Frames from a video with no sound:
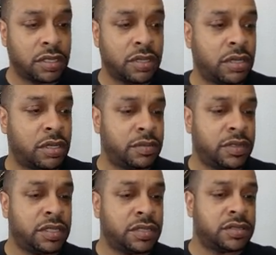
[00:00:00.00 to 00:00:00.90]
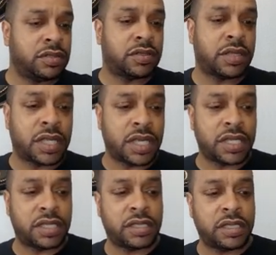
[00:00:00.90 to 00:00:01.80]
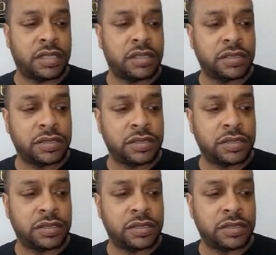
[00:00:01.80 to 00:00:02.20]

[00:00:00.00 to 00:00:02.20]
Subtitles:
I got it there.